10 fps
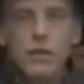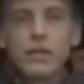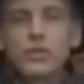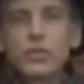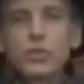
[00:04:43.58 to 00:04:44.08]

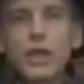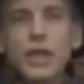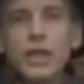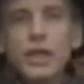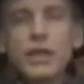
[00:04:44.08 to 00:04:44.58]
This
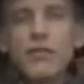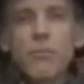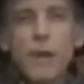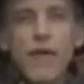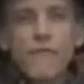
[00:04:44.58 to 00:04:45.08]
train is
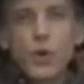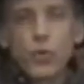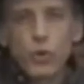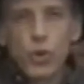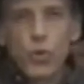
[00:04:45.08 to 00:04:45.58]
bound for
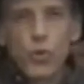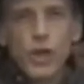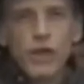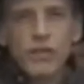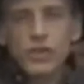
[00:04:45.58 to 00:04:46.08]

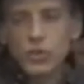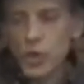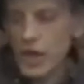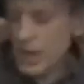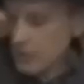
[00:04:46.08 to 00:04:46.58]
glory, this
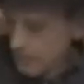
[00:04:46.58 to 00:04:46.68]
train.